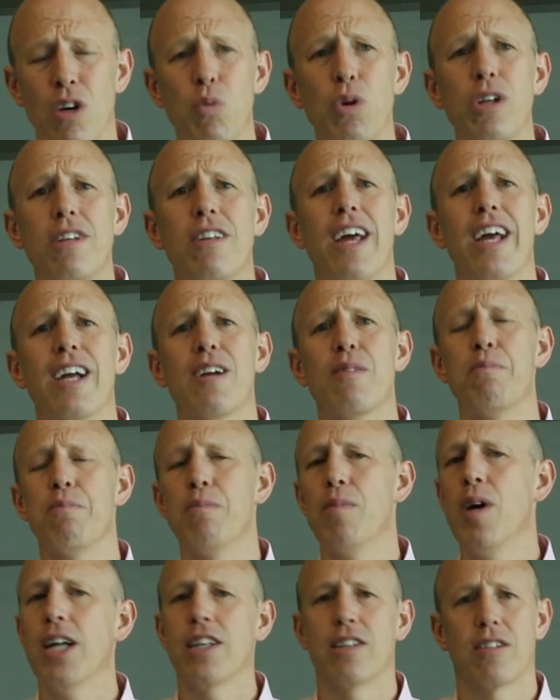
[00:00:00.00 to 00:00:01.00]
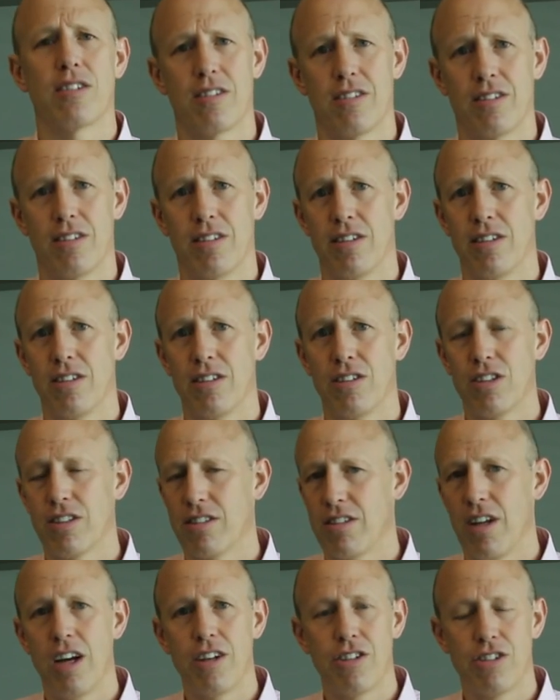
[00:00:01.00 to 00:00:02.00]
would take months
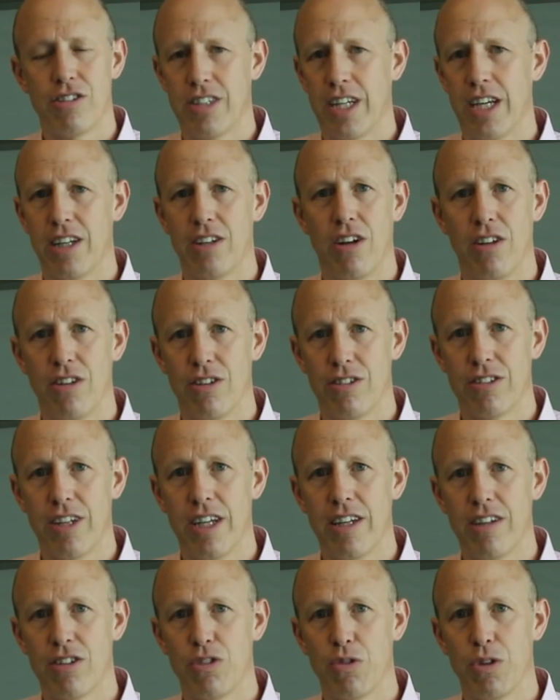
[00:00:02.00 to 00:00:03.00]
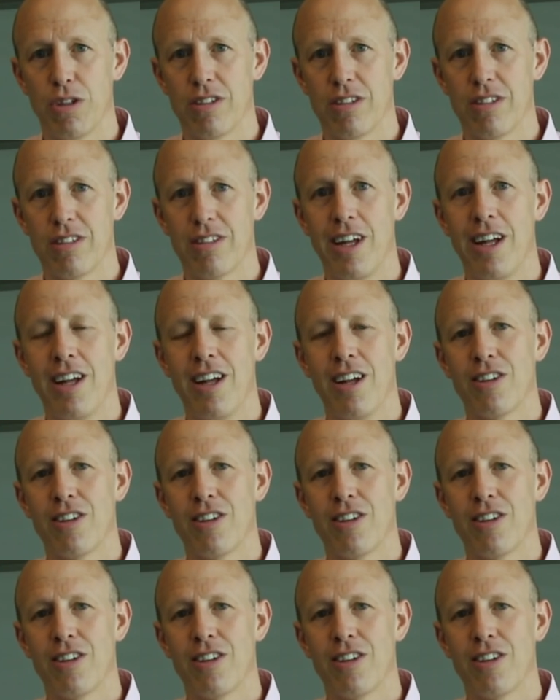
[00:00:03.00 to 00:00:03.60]
just to understand all those data sources.